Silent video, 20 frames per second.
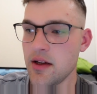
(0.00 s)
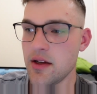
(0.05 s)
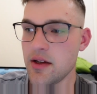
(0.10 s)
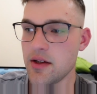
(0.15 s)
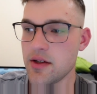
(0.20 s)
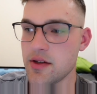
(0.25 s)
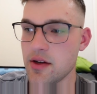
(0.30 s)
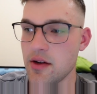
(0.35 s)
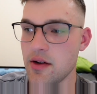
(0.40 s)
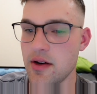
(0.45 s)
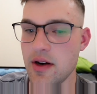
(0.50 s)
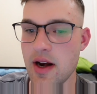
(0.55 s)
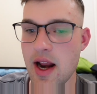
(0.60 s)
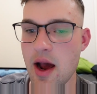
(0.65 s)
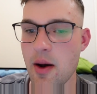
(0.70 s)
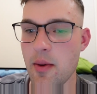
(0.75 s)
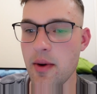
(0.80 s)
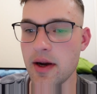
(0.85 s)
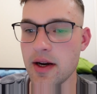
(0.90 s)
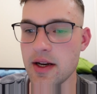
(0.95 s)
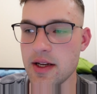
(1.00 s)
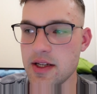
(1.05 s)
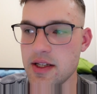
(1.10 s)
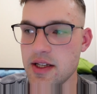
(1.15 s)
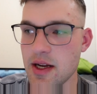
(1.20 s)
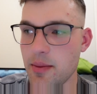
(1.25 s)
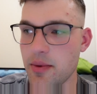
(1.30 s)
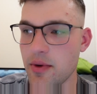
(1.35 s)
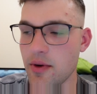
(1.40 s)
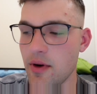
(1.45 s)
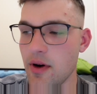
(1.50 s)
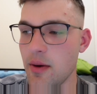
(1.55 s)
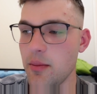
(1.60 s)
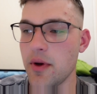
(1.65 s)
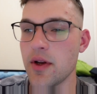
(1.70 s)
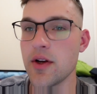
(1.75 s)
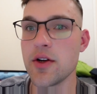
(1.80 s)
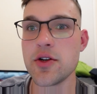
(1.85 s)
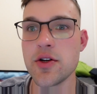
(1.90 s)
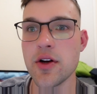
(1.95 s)
So now we're going to step through. I'm
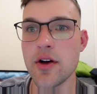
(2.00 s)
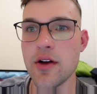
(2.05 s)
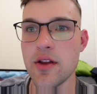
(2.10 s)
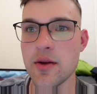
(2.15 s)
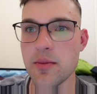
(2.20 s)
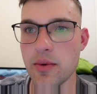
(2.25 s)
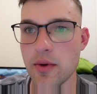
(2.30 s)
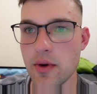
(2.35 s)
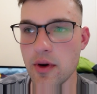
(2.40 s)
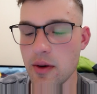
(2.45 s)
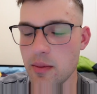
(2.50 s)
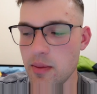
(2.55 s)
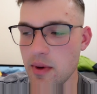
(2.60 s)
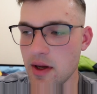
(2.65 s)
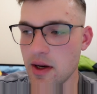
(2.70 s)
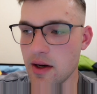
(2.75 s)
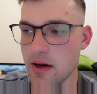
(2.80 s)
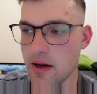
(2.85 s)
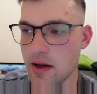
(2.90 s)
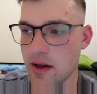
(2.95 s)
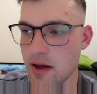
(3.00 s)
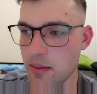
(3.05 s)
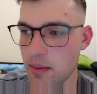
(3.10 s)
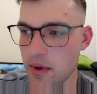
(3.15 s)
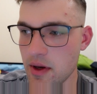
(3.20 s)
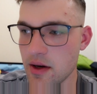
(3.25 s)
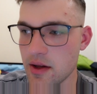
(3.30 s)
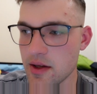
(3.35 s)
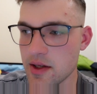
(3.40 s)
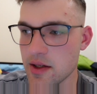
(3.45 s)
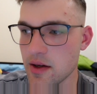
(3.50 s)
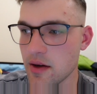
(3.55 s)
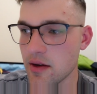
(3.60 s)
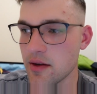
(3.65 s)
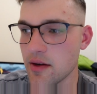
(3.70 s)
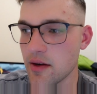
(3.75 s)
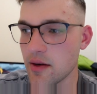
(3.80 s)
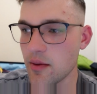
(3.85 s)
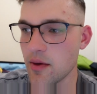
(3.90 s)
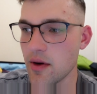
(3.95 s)
going to show you the board a bit of the
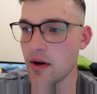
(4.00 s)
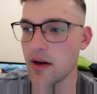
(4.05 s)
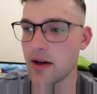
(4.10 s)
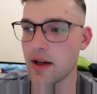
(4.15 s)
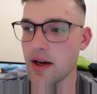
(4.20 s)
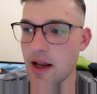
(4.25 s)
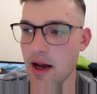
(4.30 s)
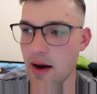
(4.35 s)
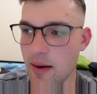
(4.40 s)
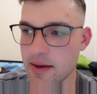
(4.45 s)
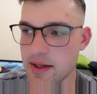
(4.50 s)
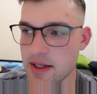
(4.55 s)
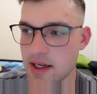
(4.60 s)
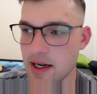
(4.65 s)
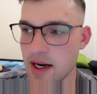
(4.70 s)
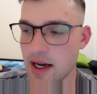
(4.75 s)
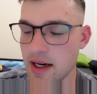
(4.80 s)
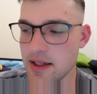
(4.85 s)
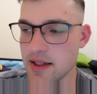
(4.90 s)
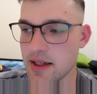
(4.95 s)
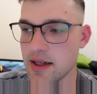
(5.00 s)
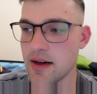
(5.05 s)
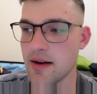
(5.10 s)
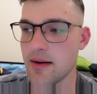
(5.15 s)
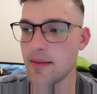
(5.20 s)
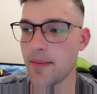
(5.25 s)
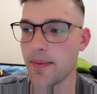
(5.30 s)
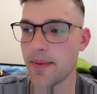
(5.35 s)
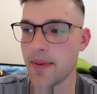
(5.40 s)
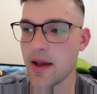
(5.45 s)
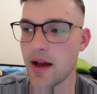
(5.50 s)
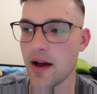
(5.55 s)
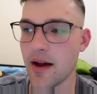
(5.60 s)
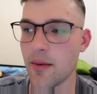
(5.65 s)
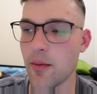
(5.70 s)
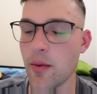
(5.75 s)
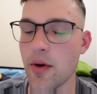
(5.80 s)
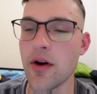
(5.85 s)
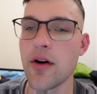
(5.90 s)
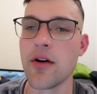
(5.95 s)
soldering work and how it's connected,
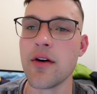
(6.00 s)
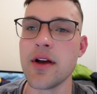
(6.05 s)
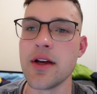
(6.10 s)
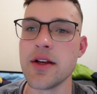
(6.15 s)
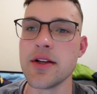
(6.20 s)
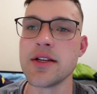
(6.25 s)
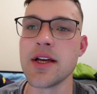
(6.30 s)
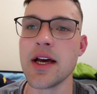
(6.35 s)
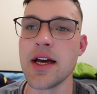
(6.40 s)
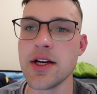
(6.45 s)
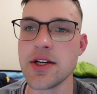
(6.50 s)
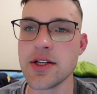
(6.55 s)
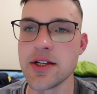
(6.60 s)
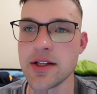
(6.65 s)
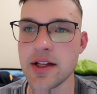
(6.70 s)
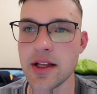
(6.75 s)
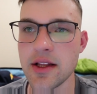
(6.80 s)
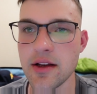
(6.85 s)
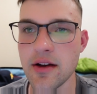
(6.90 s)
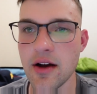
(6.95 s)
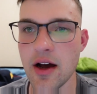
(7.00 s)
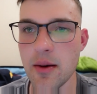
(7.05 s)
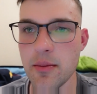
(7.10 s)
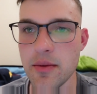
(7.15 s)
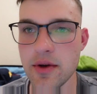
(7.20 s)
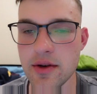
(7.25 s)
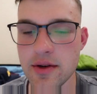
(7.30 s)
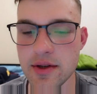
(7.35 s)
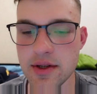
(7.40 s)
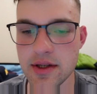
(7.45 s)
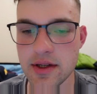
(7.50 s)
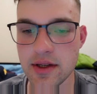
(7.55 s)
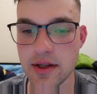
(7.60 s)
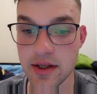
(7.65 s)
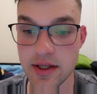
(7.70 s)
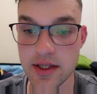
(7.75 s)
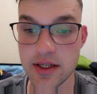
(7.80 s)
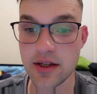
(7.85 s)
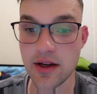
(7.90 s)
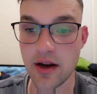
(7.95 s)
what orientation that the IMU
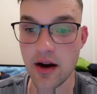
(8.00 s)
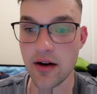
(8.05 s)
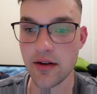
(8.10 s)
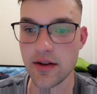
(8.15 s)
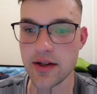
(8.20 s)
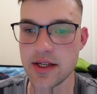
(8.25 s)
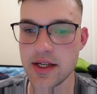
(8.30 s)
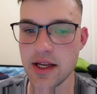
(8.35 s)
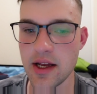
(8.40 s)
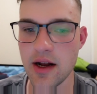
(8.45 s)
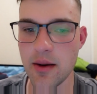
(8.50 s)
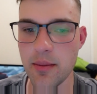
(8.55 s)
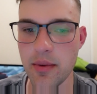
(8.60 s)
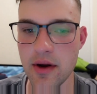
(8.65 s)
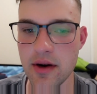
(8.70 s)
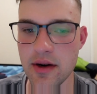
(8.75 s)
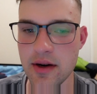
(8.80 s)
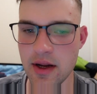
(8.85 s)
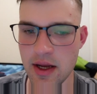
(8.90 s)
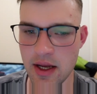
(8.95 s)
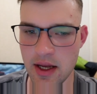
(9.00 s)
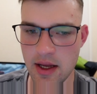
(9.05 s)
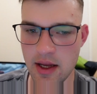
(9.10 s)
is currently set up on.